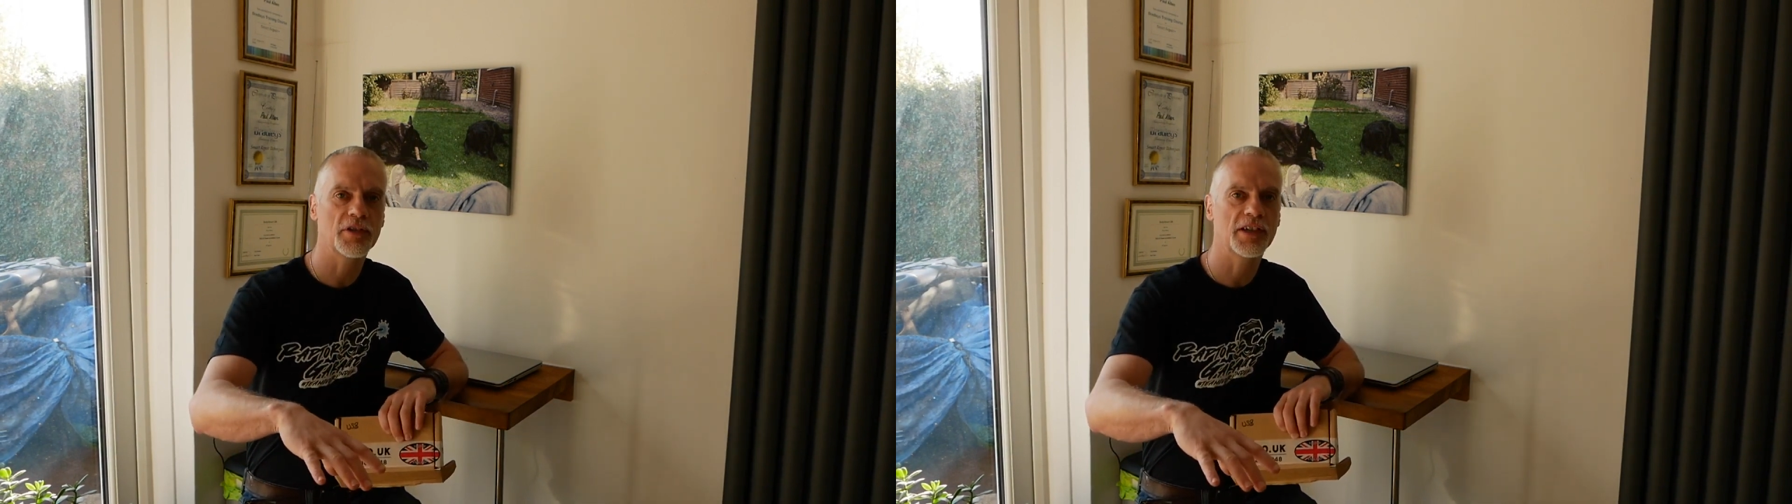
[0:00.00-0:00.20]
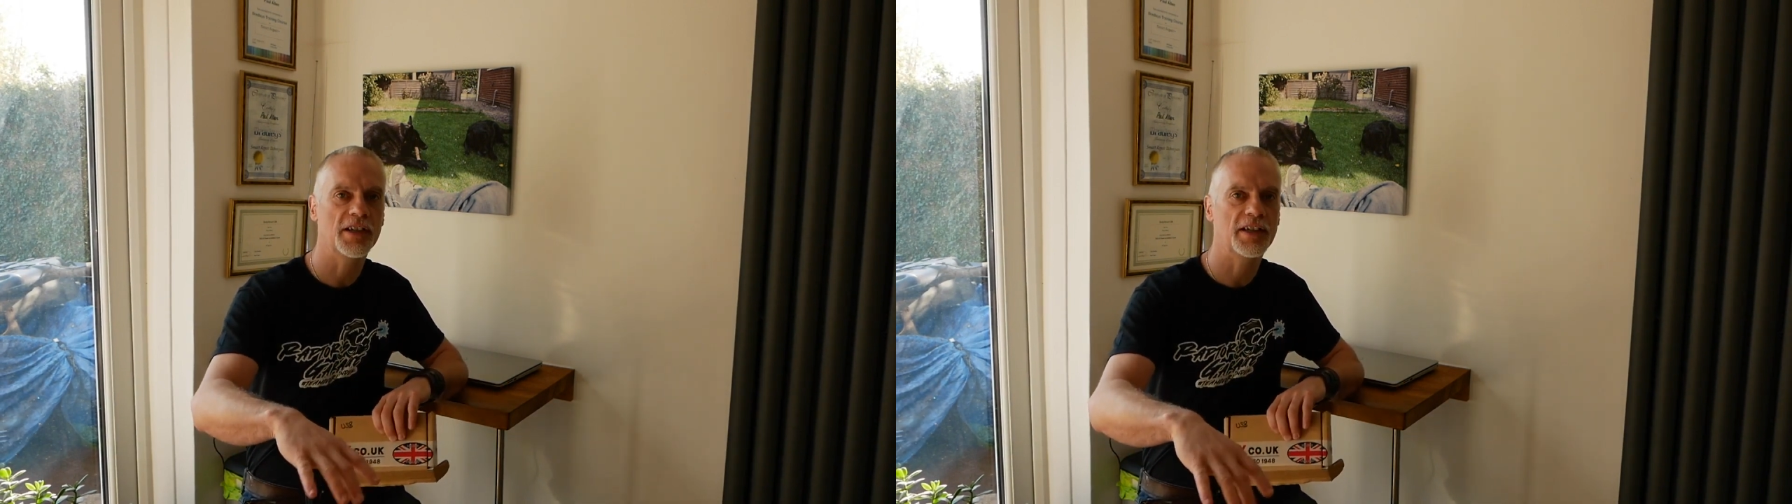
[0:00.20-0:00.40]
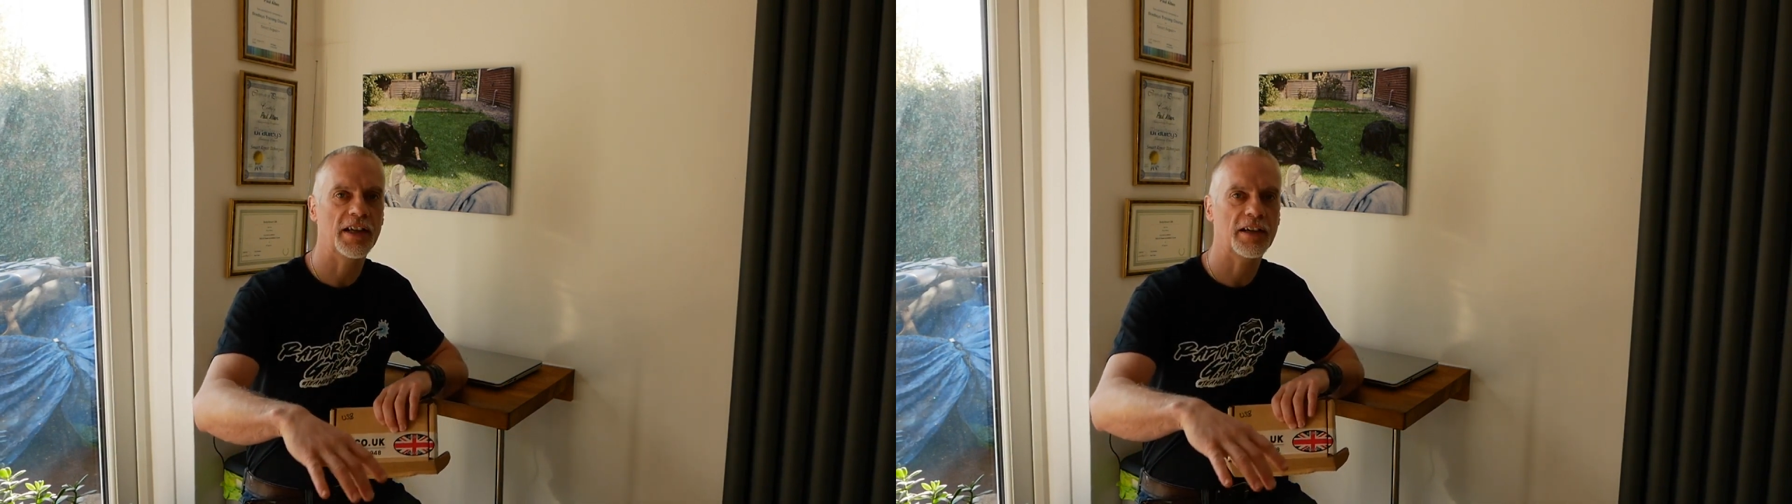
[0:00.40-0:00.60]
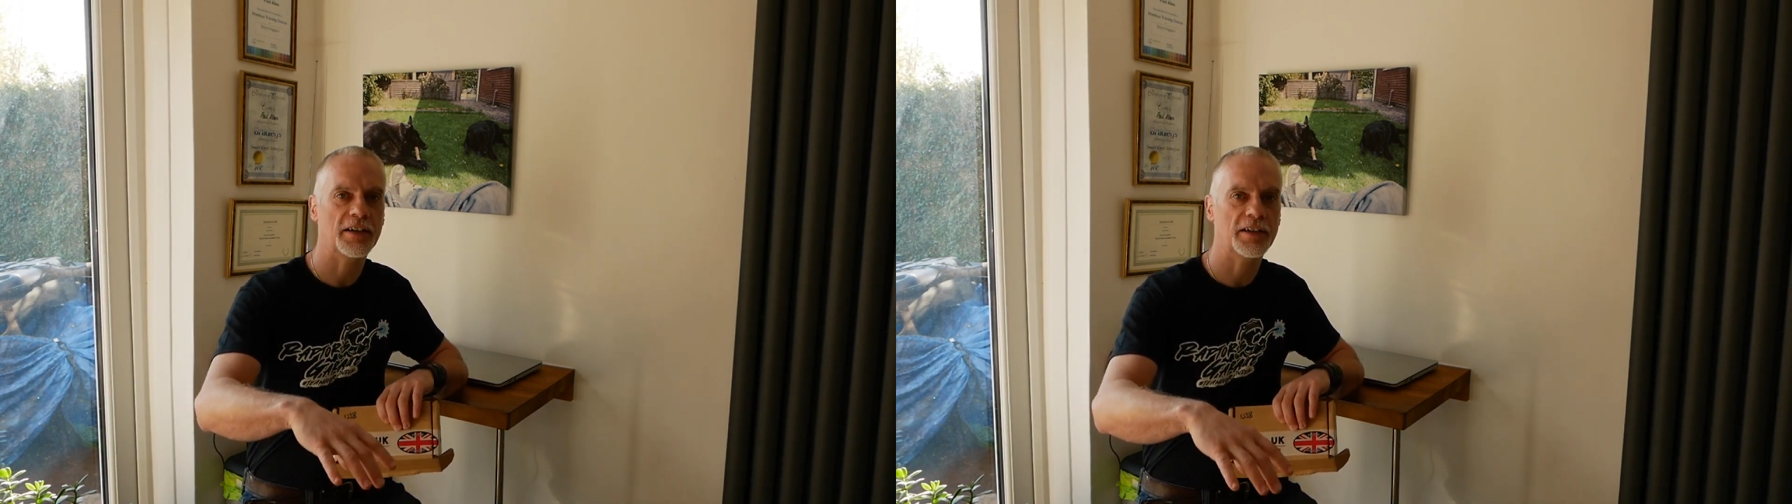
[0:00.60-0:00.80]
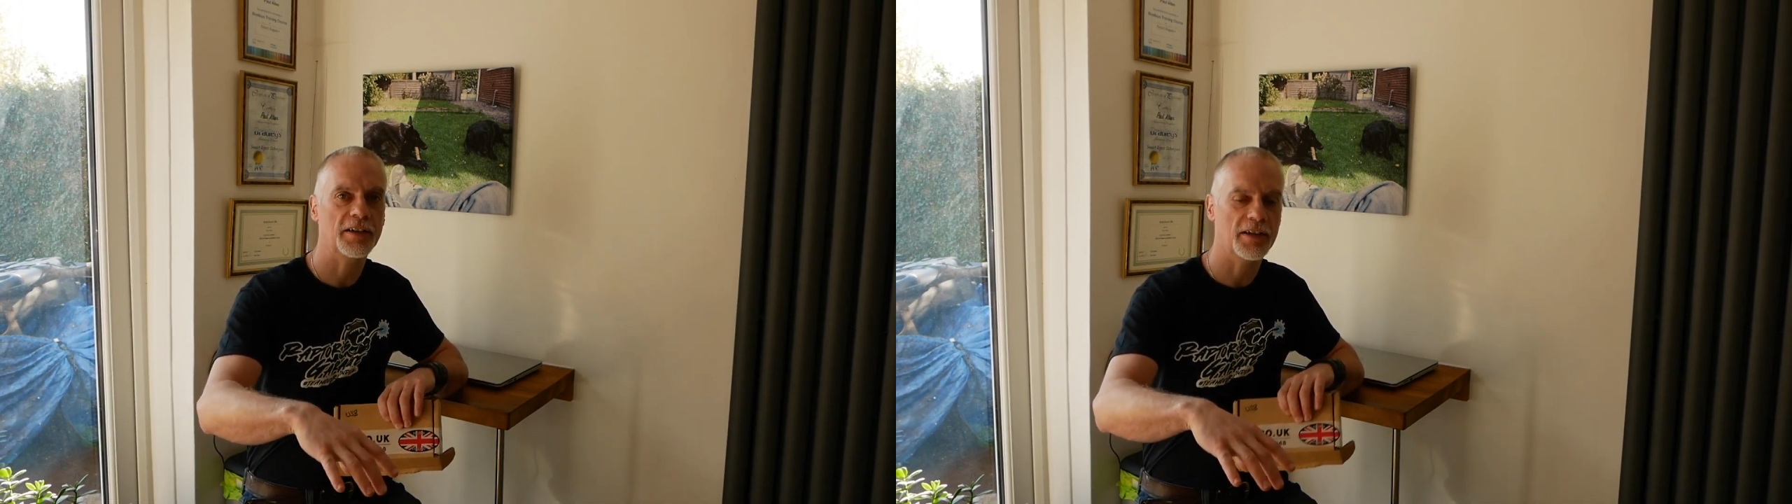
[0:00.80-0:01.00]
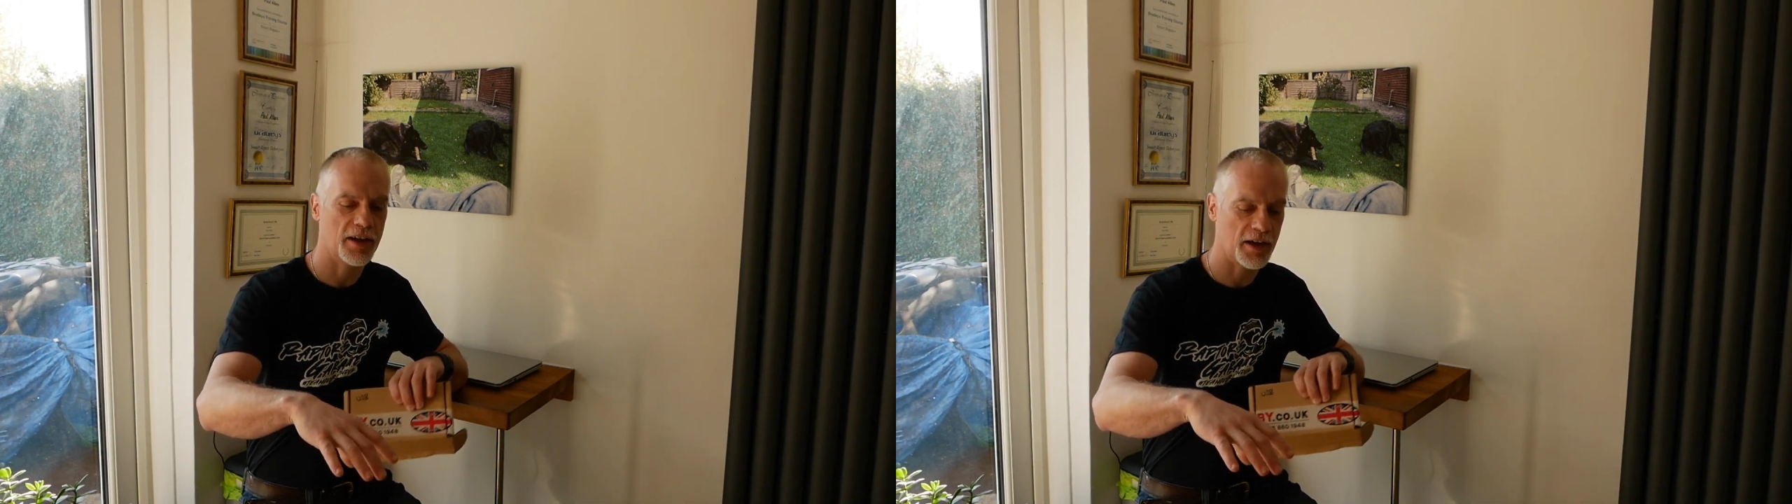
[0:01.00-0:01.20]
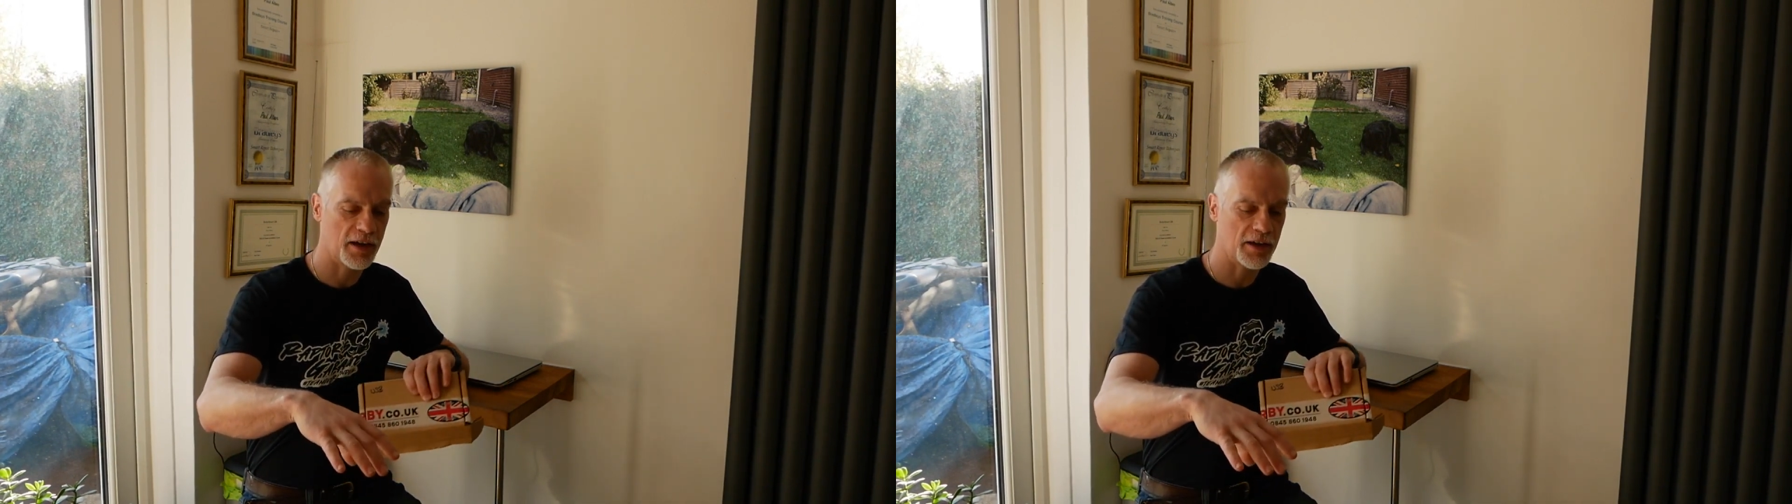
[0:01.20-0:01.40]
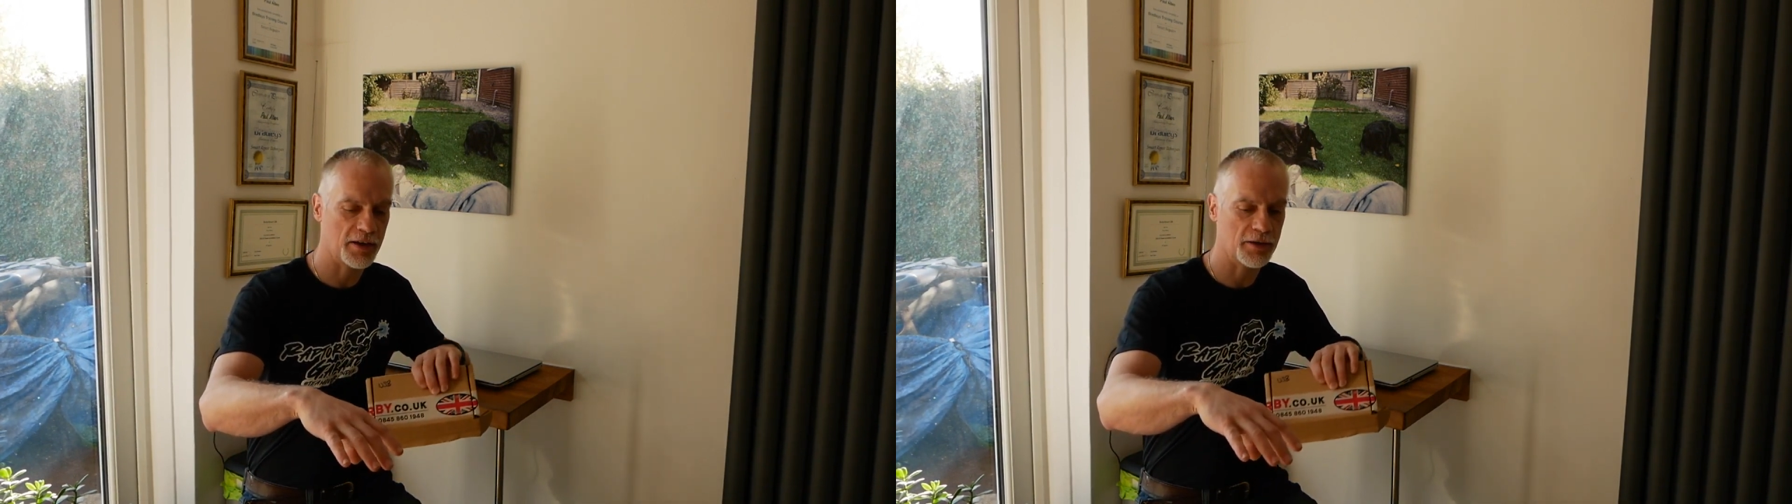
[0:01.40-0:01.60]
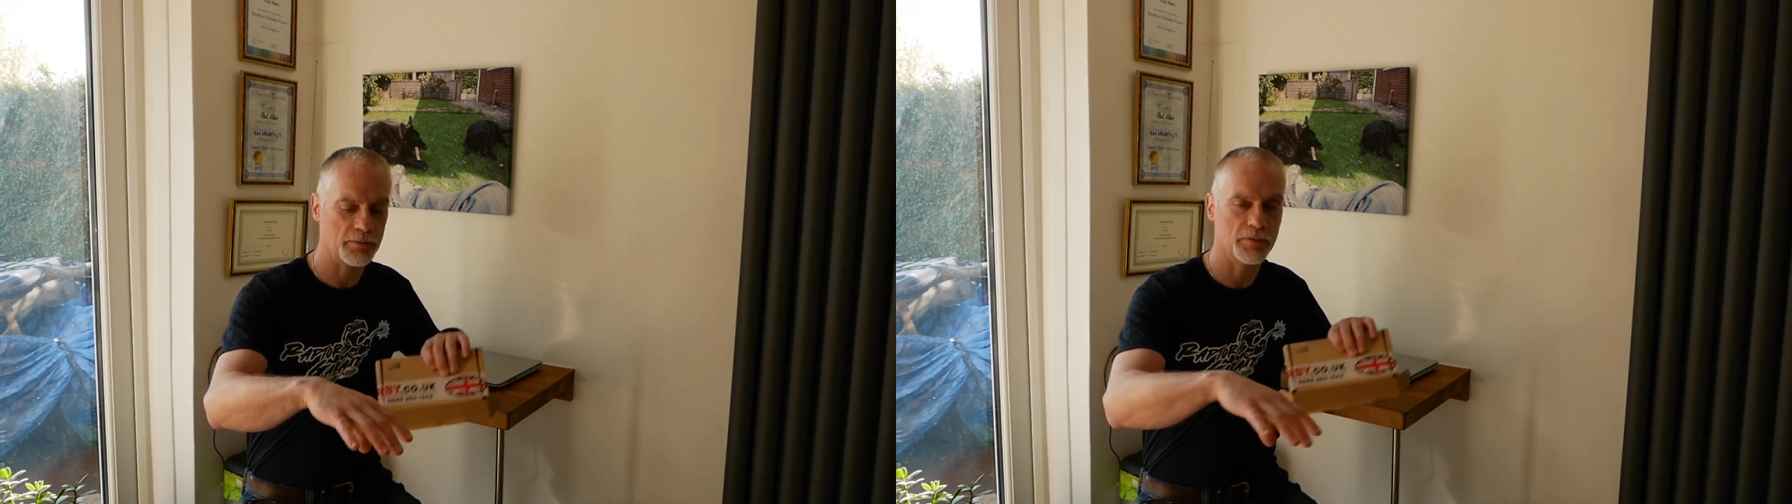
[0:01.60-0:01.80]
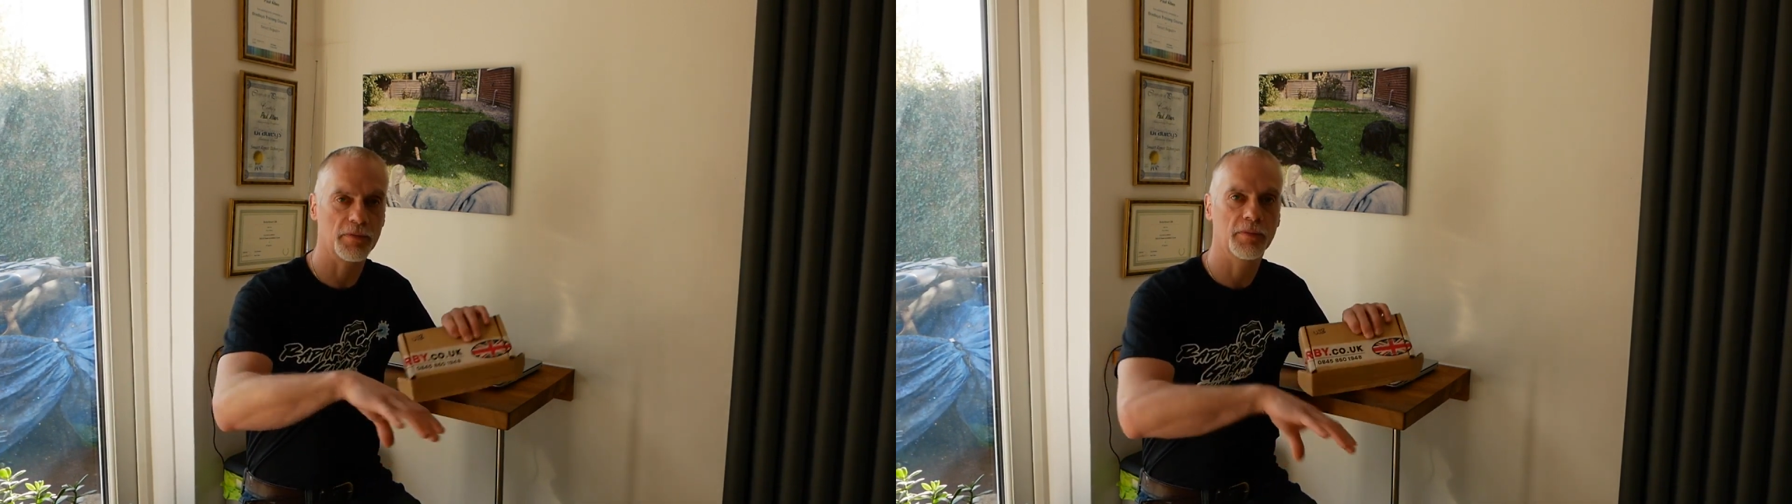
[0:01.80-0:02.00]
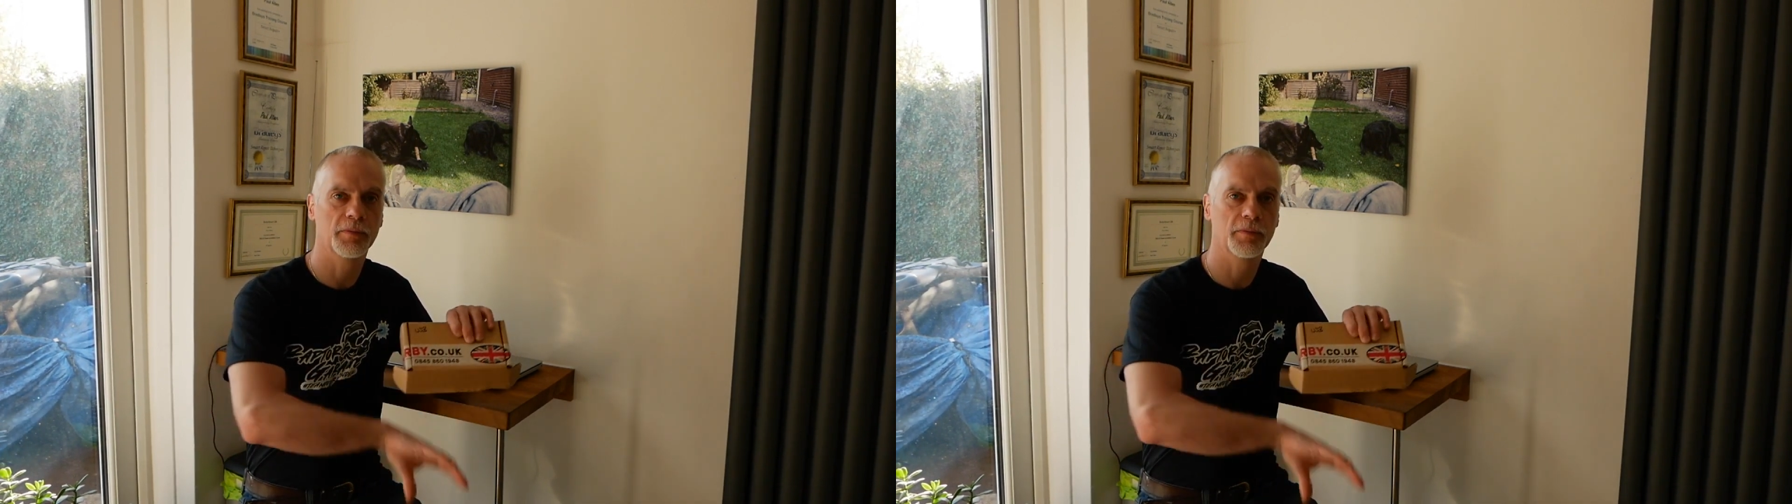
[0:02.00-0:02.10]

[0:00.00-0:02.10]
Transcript: TDI um,